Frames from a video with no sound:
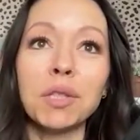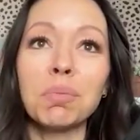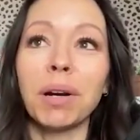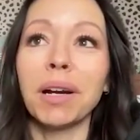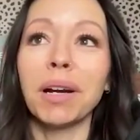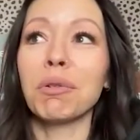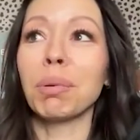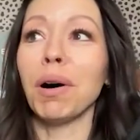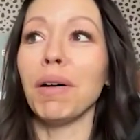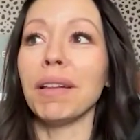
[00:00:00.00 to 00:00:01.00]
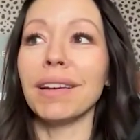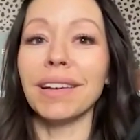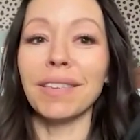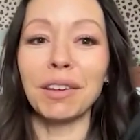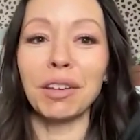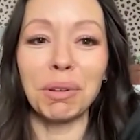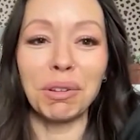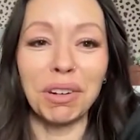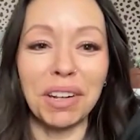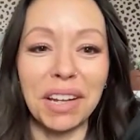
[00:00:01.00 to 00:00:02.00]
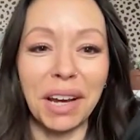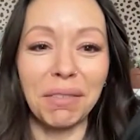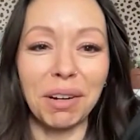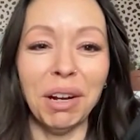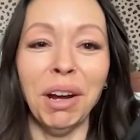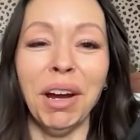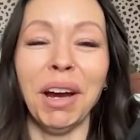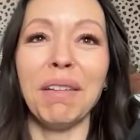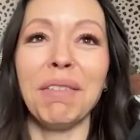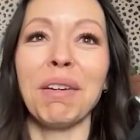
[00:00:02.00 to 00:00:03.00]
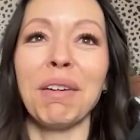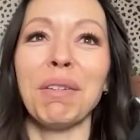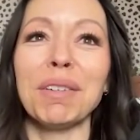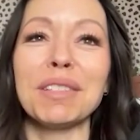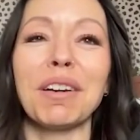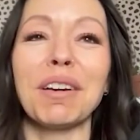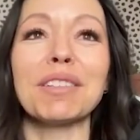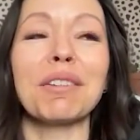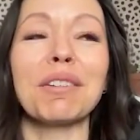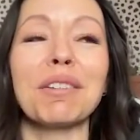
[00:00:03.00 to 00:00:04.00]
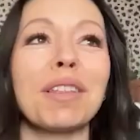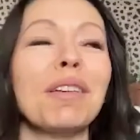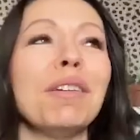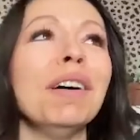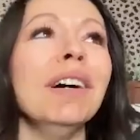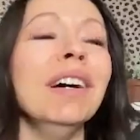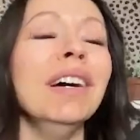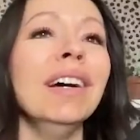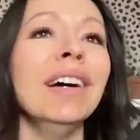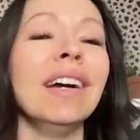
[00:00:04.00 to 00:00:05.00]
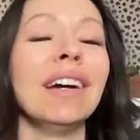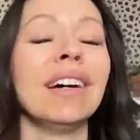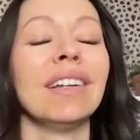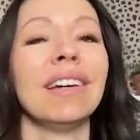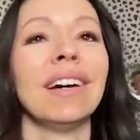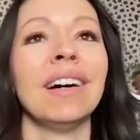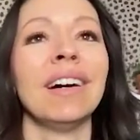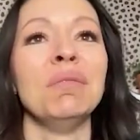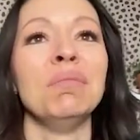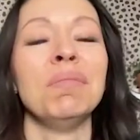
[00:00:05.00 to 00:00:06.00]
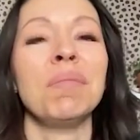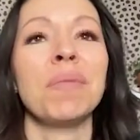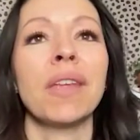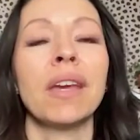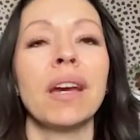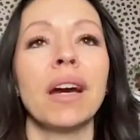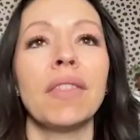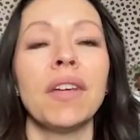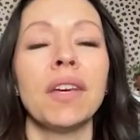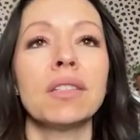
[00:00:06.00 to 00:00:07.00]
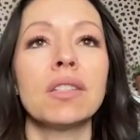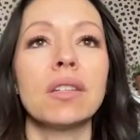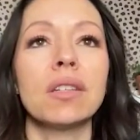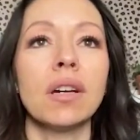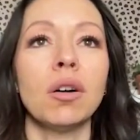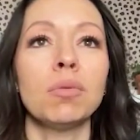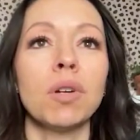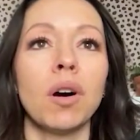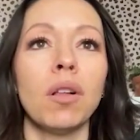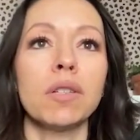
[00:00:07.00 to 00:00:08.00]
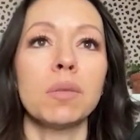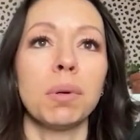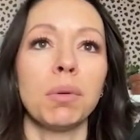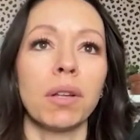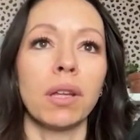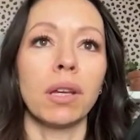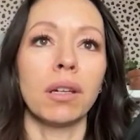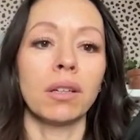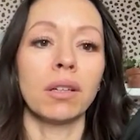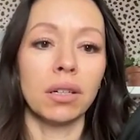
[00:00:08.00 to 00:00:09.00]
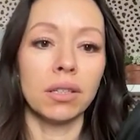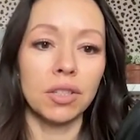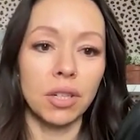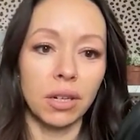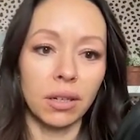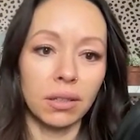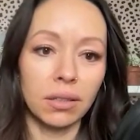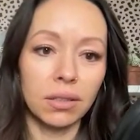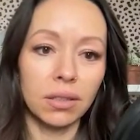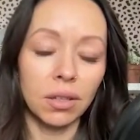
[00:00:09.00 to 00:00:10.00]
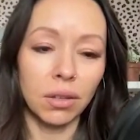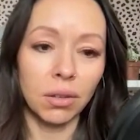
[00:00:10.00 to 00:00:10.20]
praying for Pauli in the community. Everyone's hearts are with you. And I think it's helped all of us be really encouraging to